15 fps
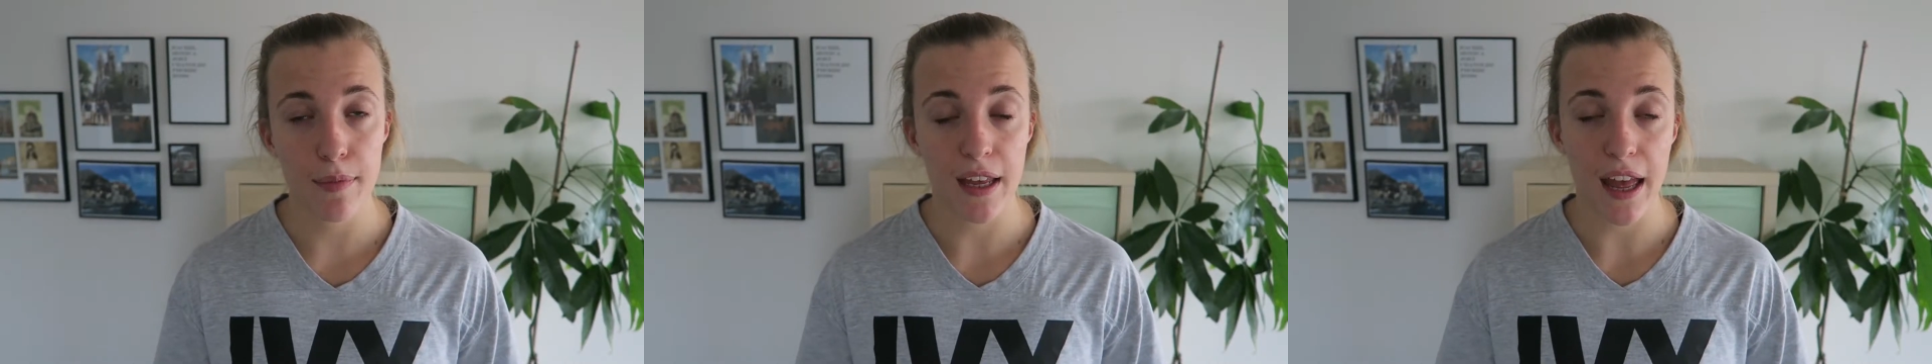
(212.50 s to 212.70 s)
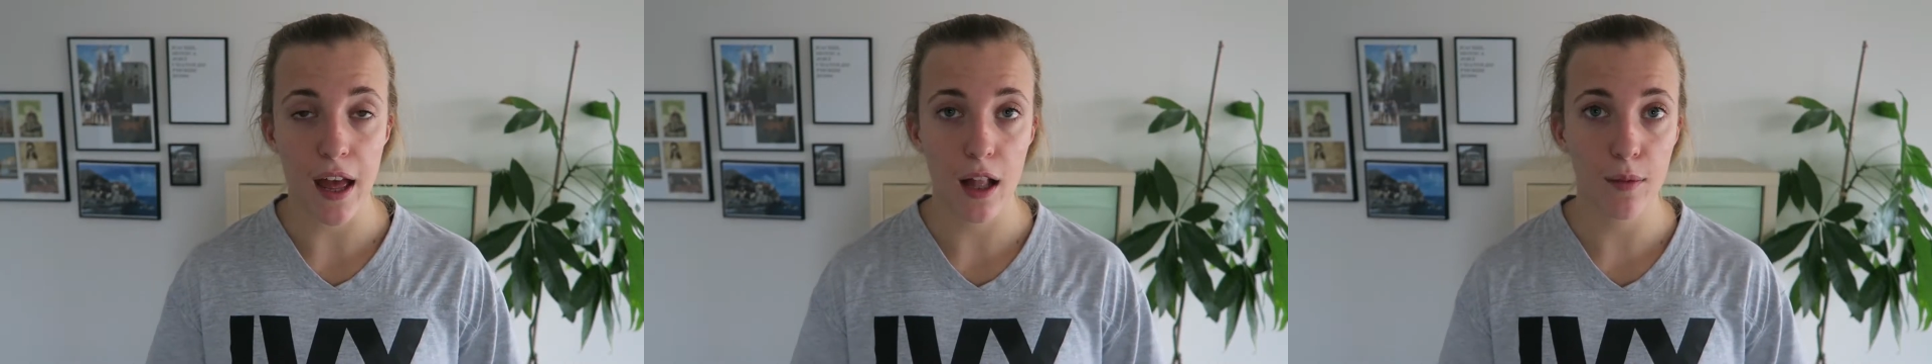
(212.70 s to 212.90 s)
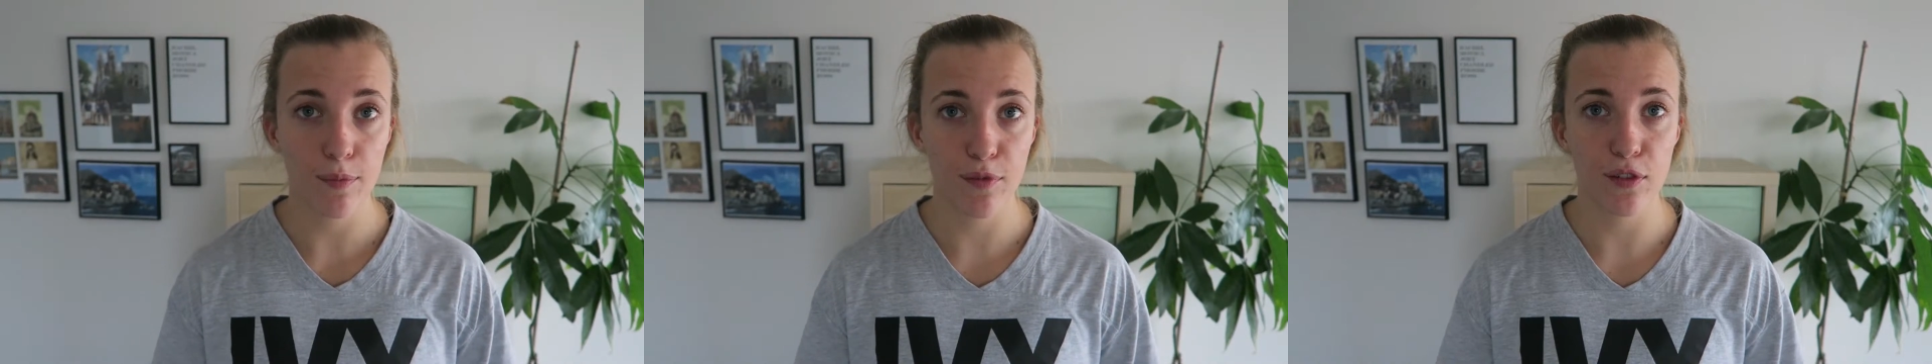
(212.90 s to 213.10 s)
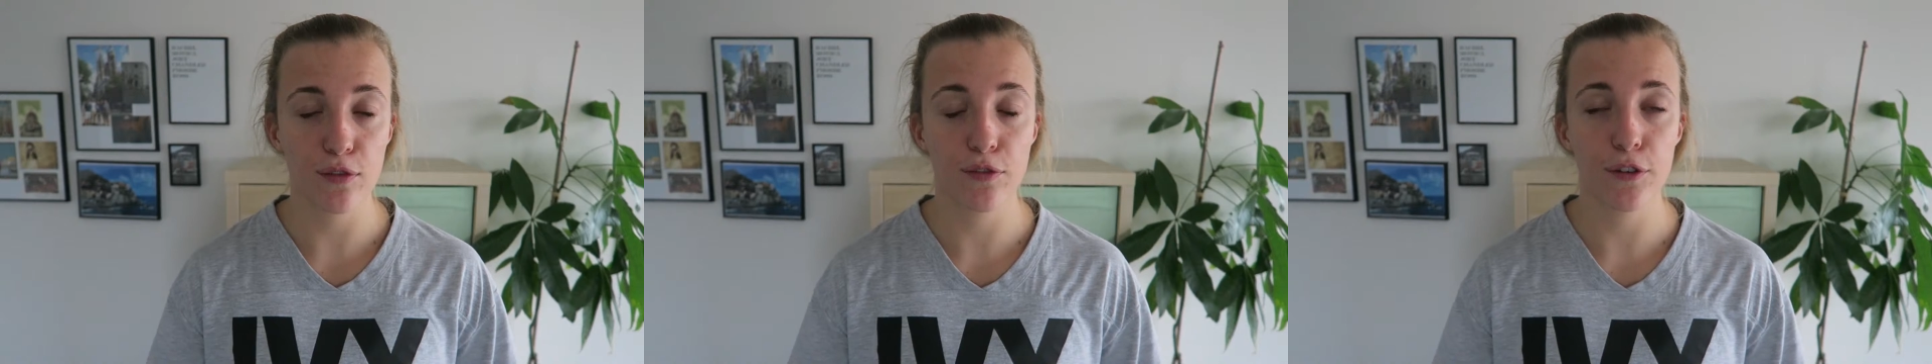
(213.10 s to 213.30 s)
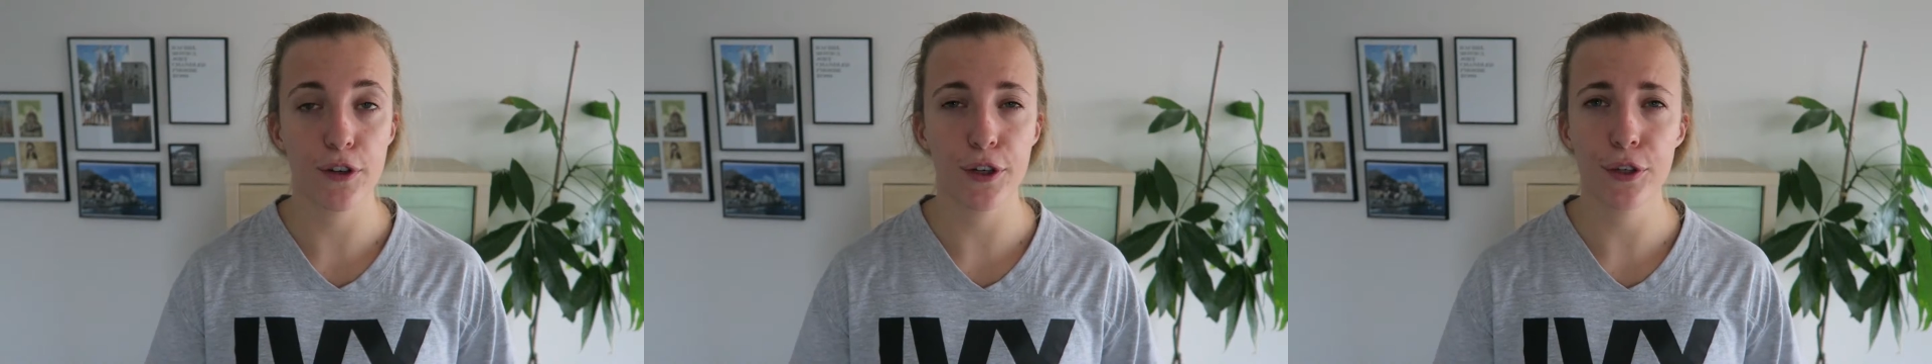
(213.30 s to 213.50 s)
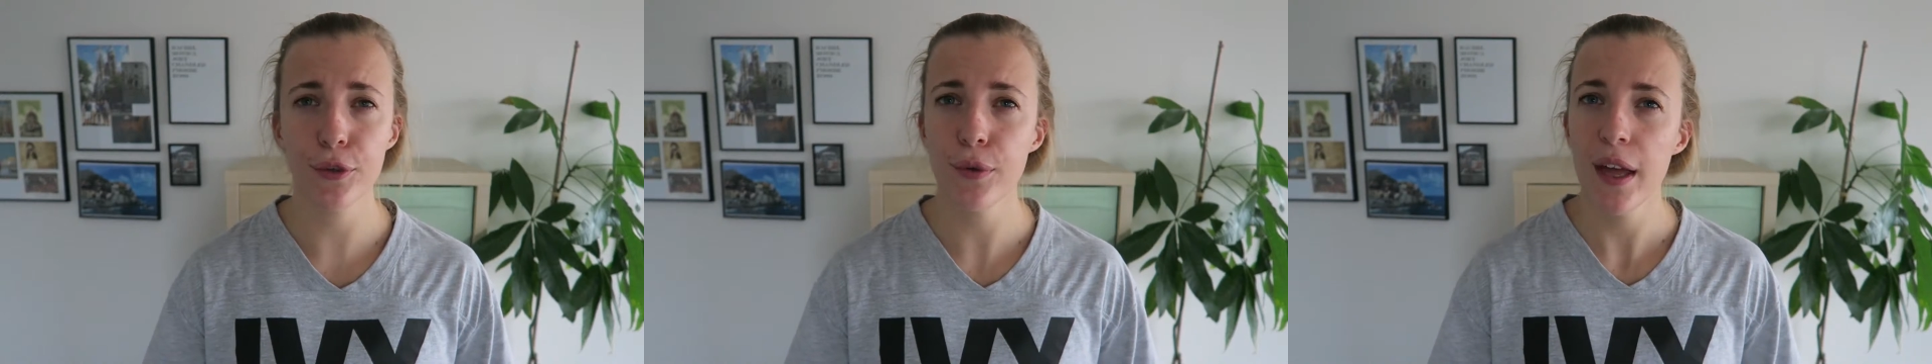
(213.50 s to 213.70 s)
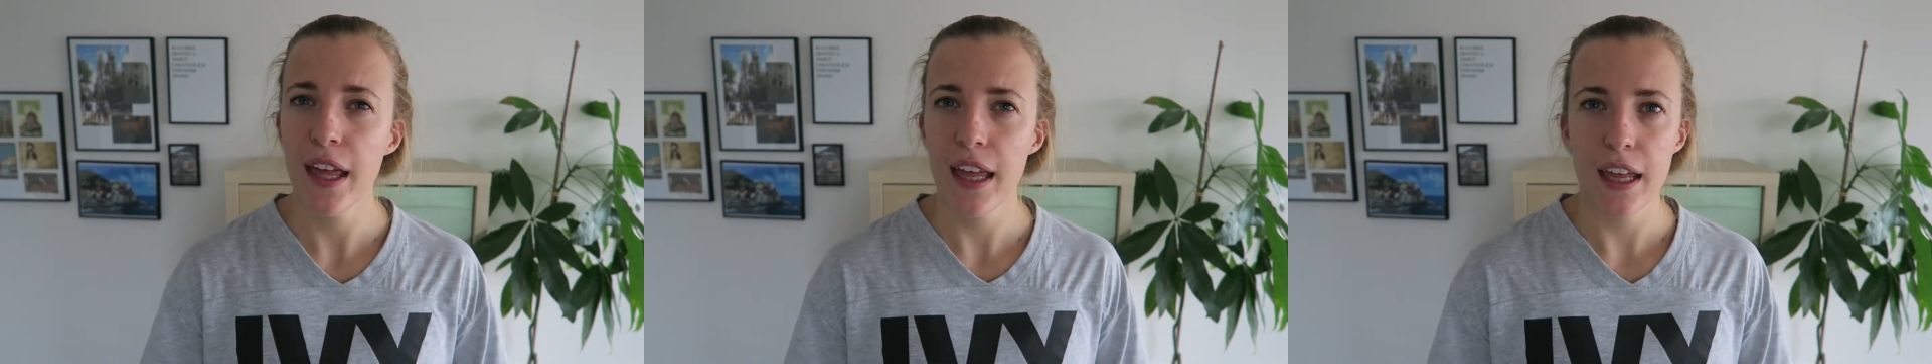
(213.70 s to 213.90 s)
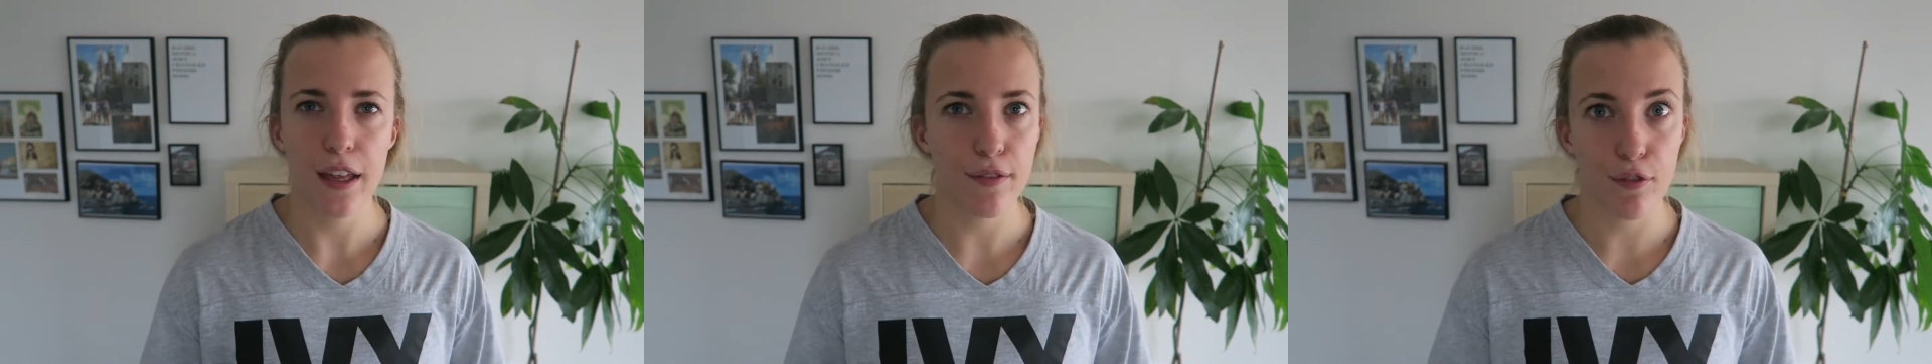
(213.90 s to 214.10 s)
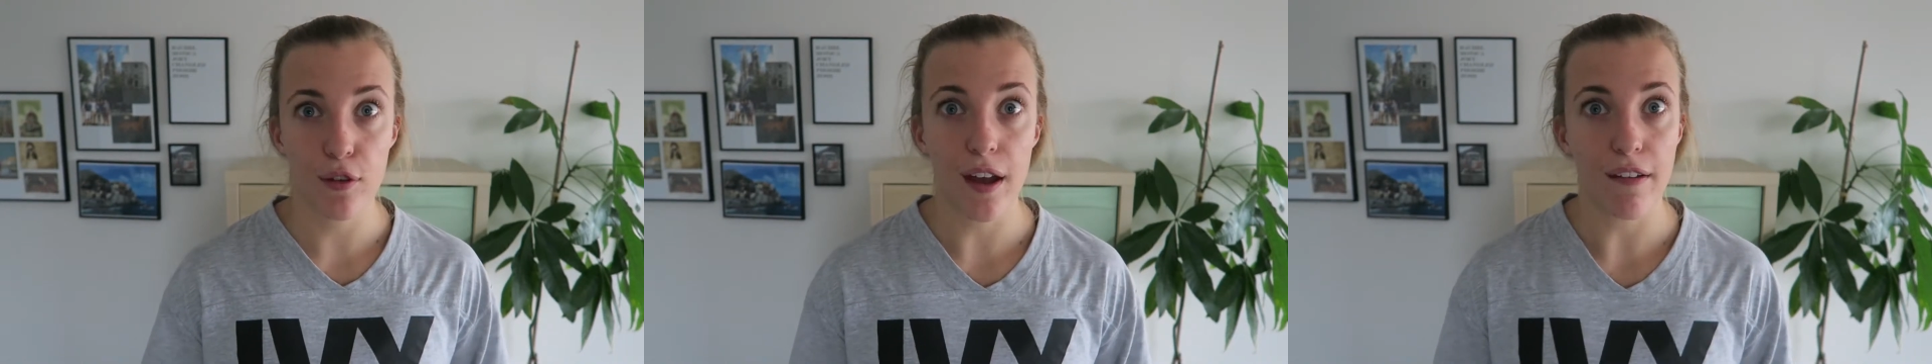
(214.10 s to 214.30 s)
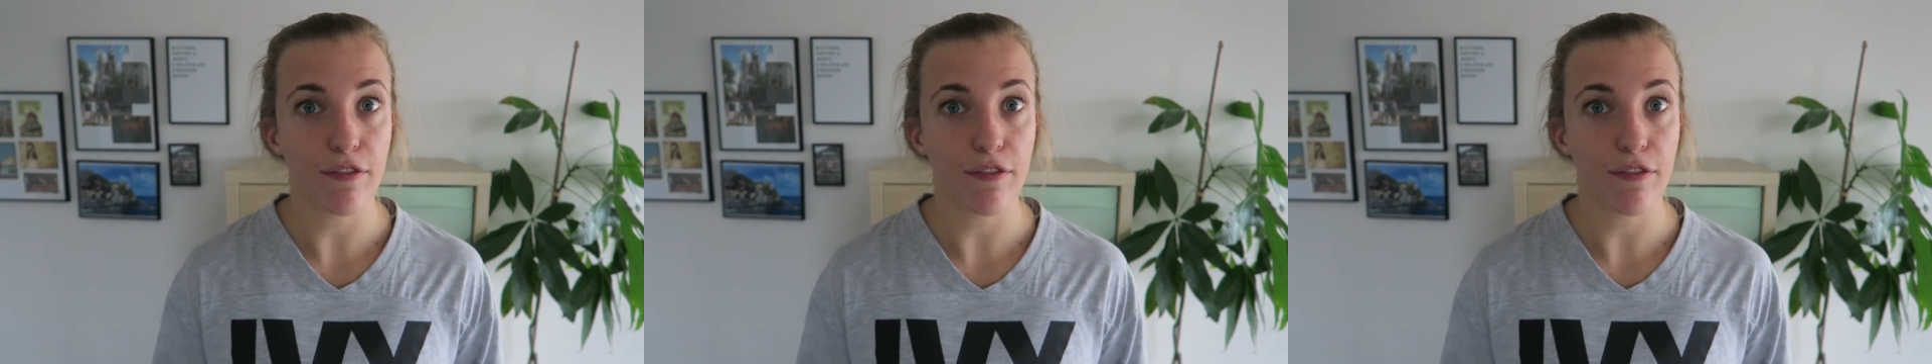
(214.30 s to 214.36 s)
be helpful for you if you